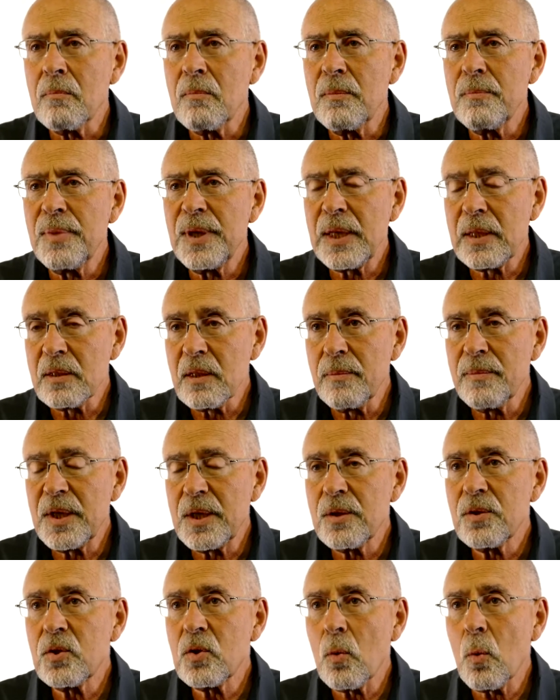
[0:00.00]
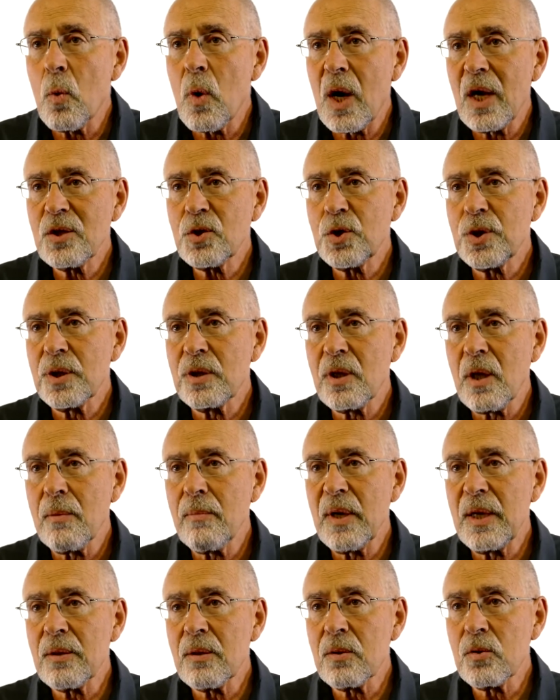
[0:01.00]
being limited to watching
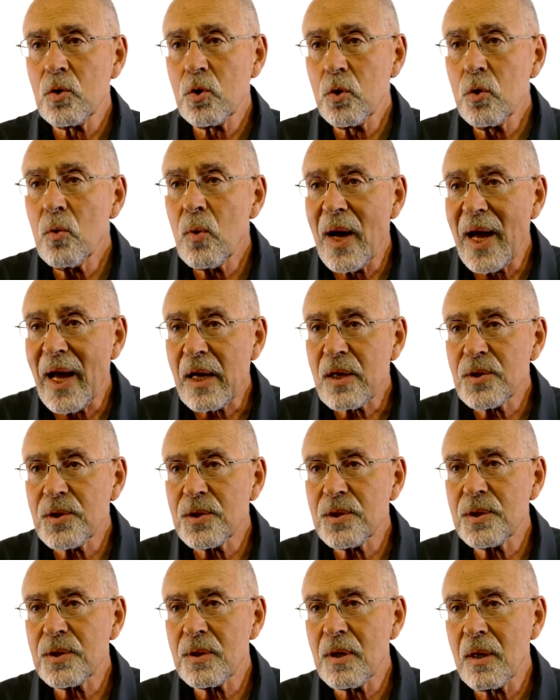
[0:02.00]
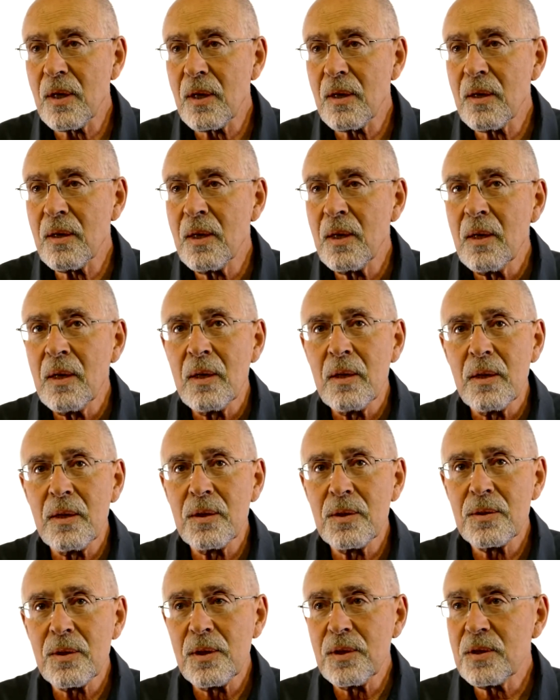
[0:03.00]
them at 2x
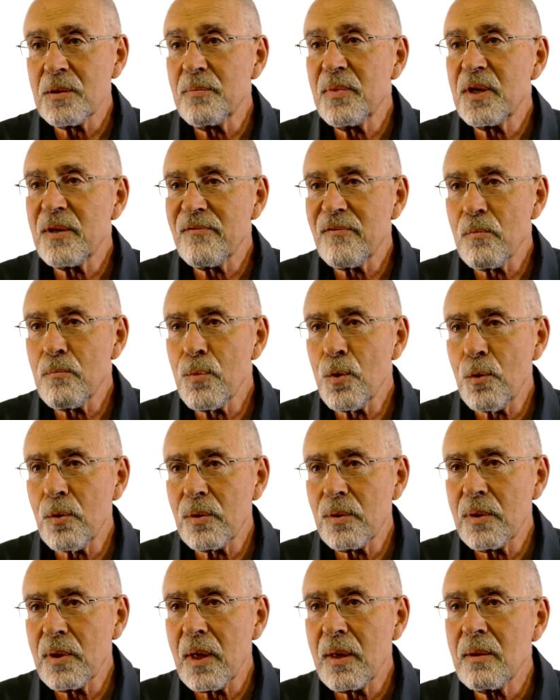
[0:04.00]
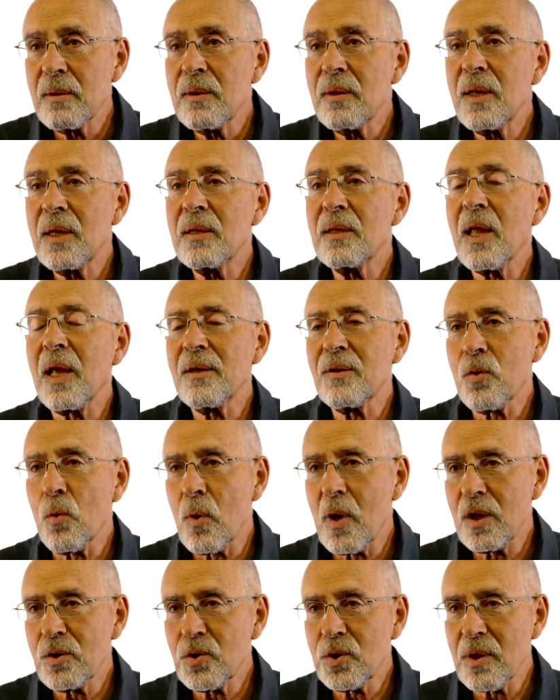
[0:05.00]
is a bit of a burden. They'd like to
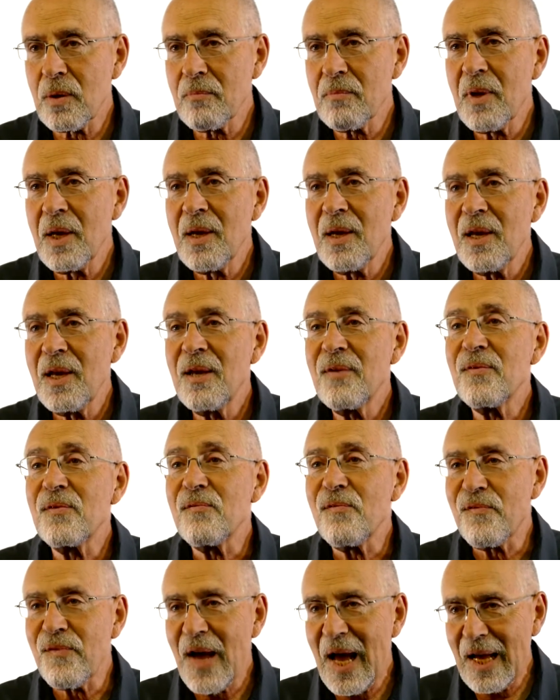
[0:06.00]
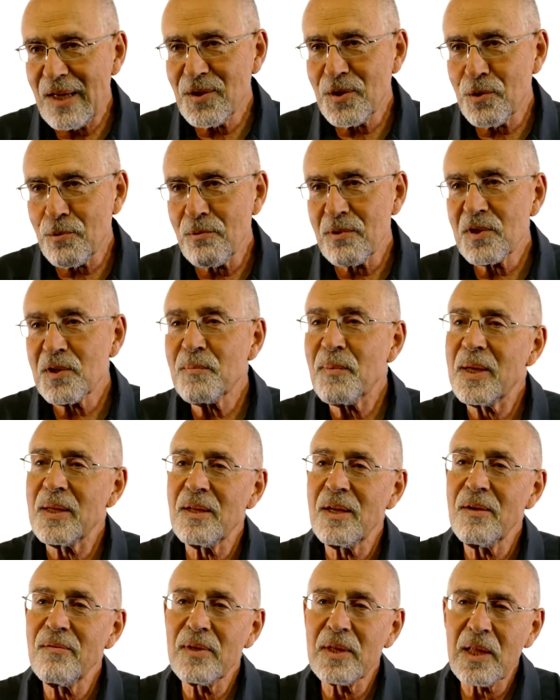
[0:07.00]
watch them even faster and
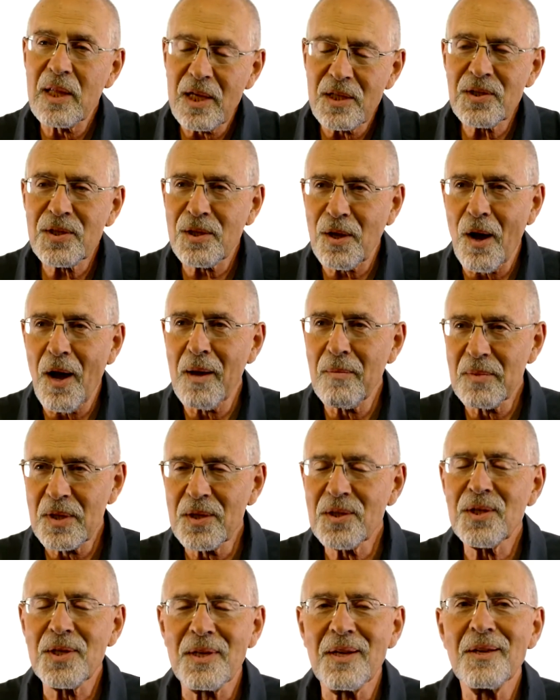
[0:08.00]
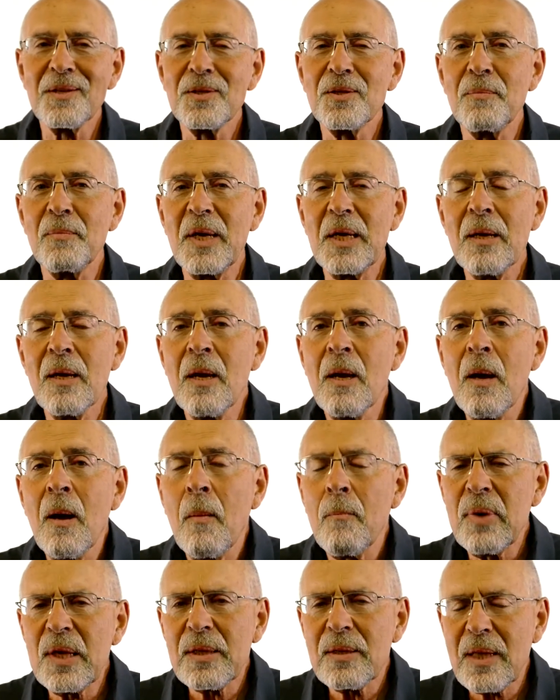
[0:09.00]
spend even less time listening to me,
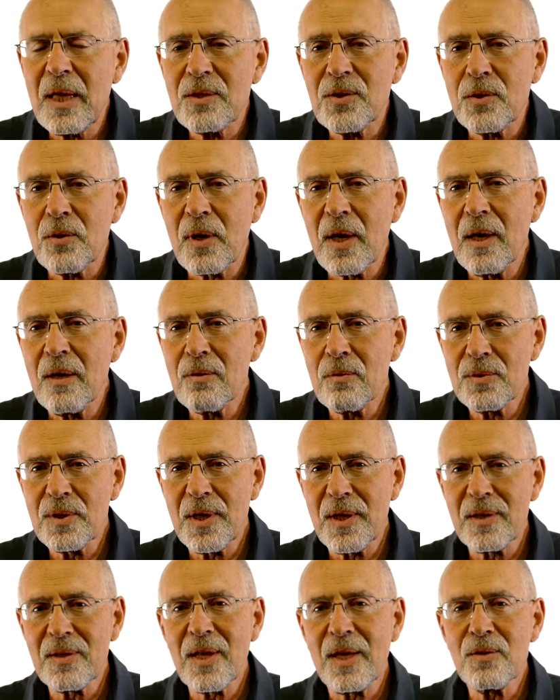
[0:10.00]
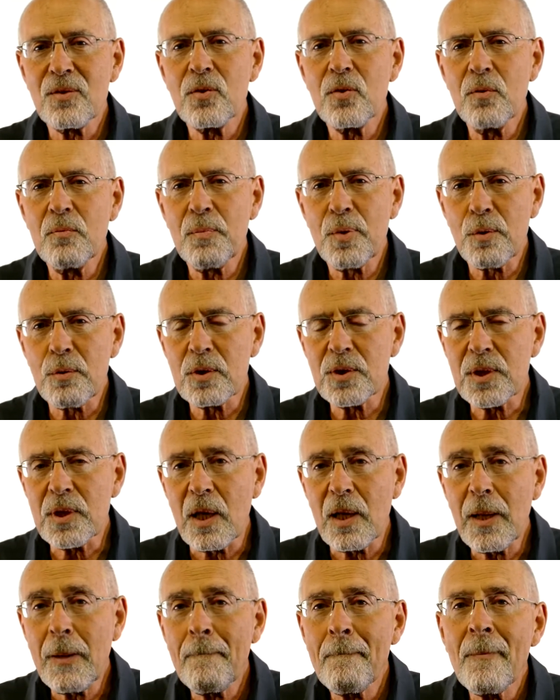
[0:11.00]
but that's okay. I don't take that too
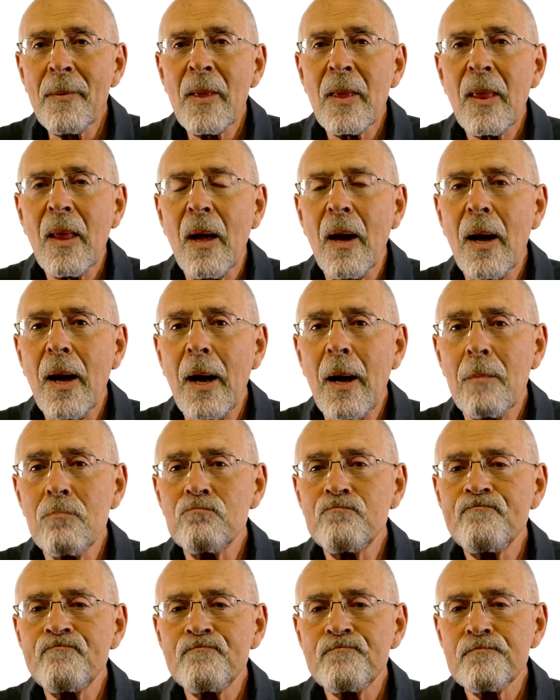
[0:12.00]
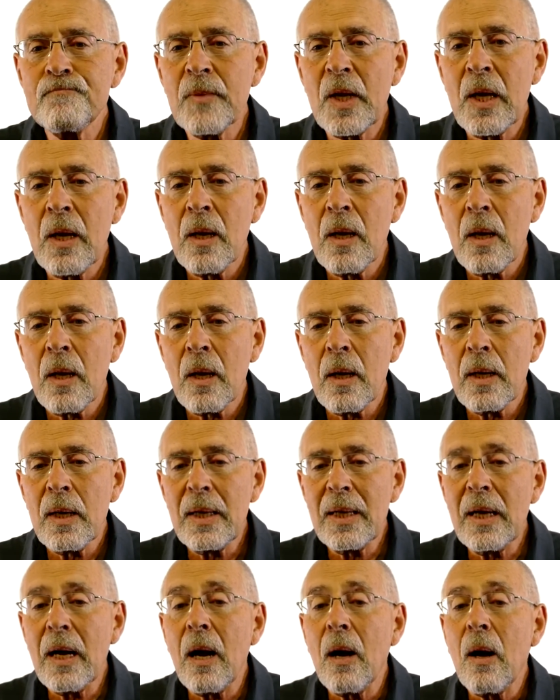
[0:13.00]
personally.
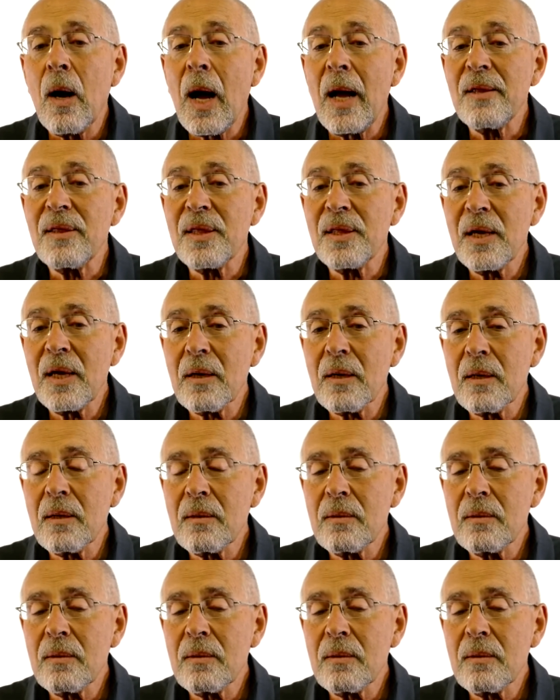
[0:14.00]
I think